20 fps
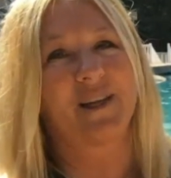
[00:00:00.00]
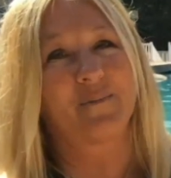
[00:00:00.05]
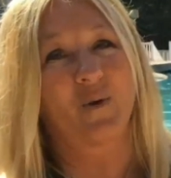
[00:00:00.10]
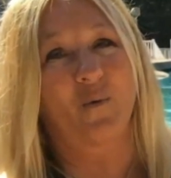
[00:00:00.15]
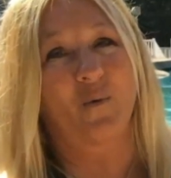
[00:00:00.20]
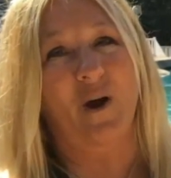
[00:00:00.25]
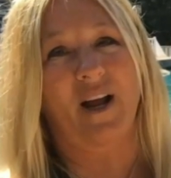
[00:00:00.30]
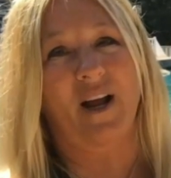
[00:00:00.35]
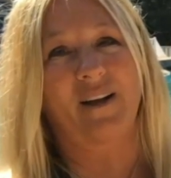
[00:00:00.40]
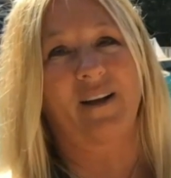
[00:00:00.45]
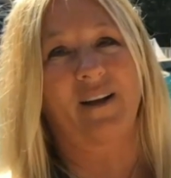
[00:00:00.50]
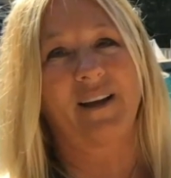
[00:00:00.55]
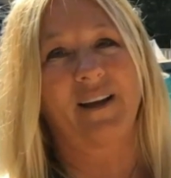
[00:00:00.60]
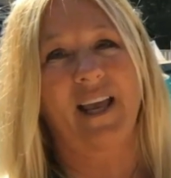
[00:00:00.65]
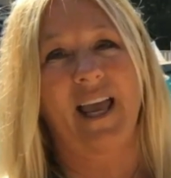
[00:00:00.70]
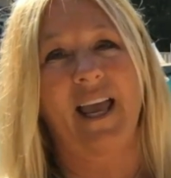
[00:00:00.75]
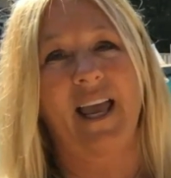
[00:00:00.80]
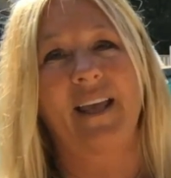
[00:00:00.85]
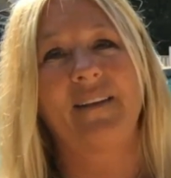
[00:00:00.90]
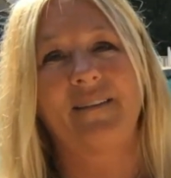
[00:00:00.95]
like Moana.
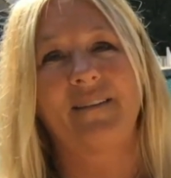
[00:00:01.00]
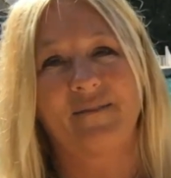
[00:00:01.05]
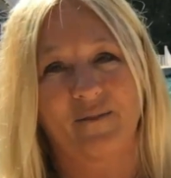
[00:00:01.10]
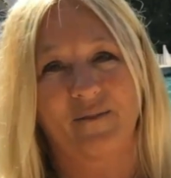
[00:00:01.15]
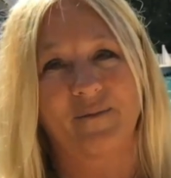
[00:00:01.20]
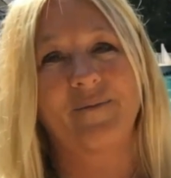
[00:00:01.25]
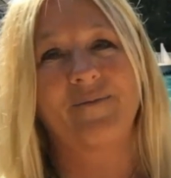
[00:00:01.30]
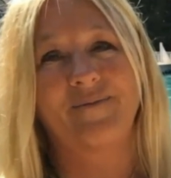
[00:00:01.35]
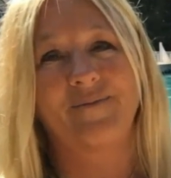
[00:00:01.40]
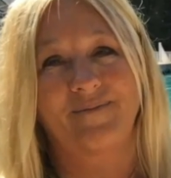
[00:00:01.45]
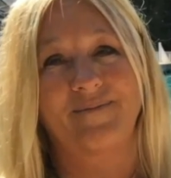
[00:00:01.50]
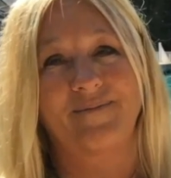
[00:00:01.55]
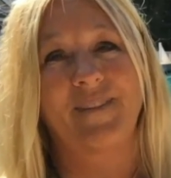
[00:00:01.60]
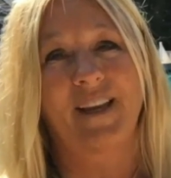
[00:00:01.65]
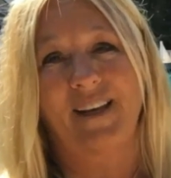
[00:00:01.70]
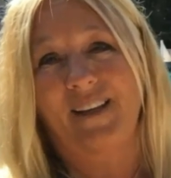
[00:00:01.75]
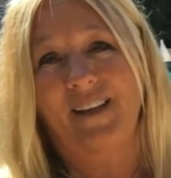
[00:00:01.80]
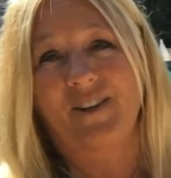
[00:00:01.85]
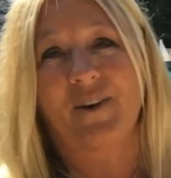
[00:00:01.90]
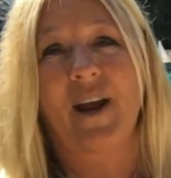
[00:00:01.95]
And
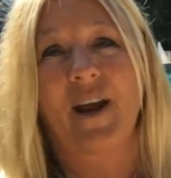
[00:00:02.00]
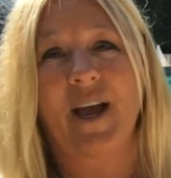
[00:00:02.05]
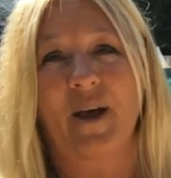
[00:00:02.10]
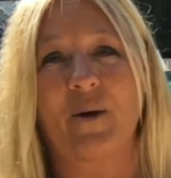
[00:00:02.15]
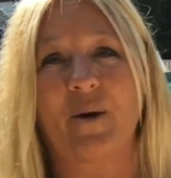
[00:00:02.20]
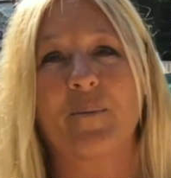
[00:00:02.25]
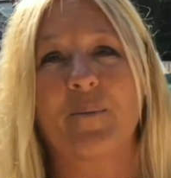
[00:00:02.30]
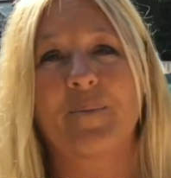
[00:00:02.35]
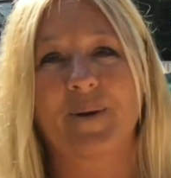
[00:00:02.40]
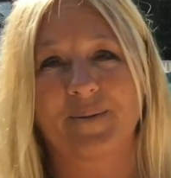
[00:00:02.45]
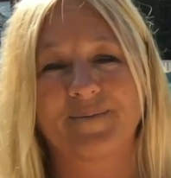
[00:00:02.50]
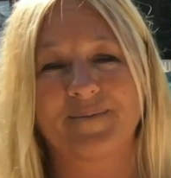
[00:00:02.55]
they need your help.